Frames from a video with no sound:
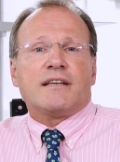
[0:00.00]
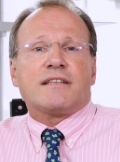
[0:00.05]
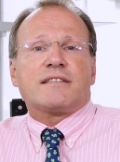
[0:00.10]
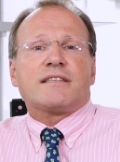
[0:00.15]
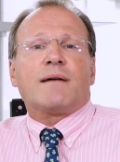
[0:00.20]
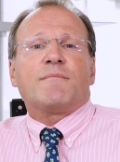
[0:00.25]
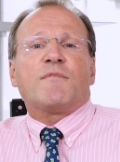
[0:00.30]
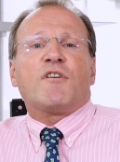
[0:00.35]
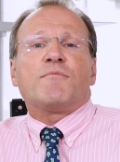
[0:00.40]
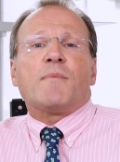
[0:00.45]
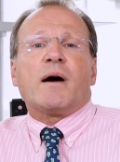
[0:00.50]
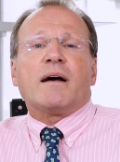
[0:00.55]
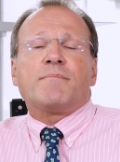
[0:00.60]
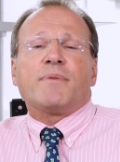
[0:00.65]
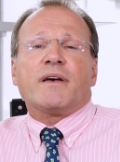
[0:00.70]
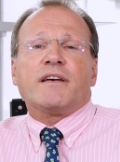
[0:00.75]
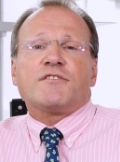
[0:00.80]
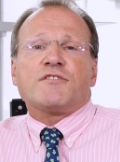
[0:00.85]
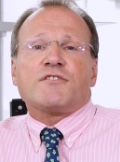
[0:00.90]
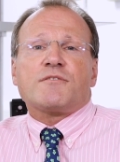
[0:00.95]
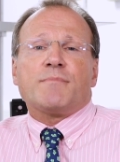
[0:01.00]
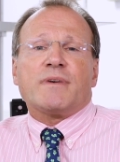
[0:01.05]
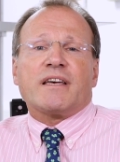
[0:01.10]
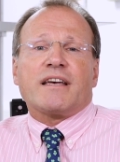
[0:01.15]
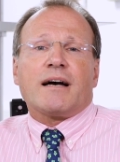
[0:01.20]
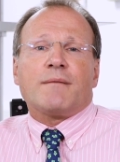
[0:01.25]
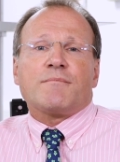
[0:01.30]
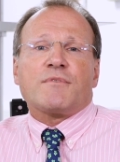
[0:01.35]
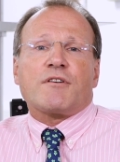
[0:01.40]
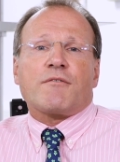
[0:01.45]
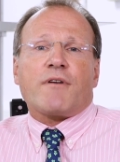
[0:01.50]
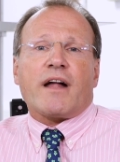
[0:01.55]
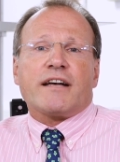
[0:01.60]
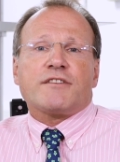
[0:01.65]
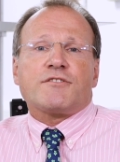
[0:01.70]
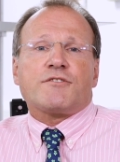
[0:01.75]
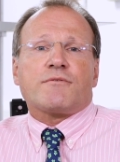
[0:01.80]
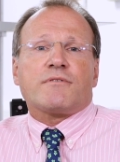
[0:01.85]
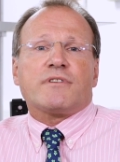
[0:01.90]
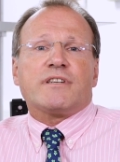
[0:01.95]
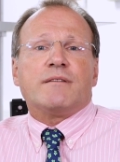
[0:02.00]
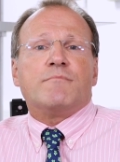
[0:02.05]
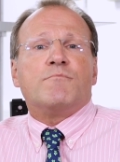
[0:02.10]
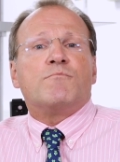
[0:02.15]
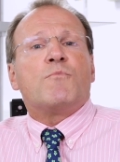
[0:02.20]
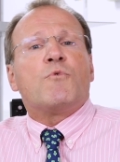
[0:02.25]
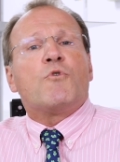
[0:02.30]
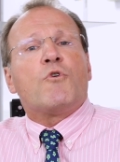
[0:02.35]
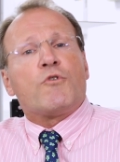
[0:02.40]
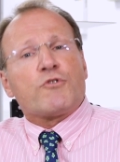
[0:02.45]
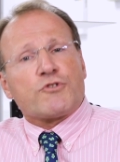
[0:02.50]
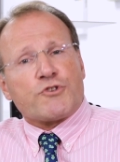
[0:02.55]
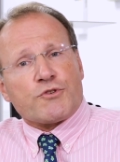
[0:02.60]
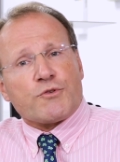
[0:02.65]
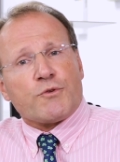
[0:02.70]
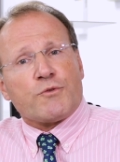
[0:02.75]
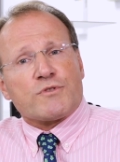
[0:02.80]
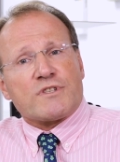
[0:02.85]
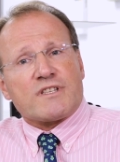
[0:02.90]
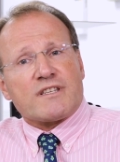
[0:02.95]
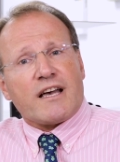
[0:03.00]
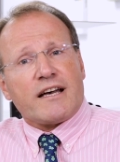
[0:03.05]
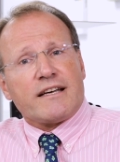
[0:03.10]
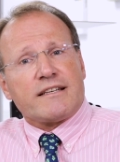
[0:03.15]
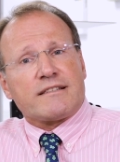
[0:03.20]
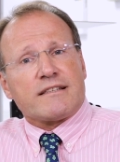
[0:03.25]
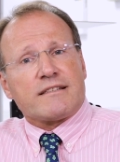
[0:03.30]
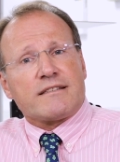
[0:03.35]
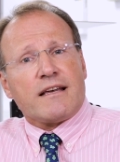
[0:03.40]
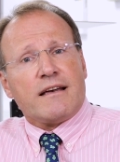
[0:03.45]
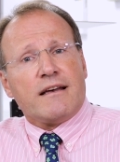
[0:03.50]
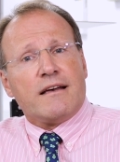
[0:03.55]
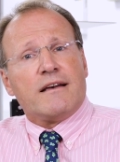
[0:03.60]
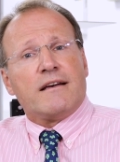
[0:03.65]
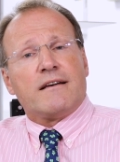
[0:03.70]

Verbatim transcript: some of my patients become gradually more short-sighted,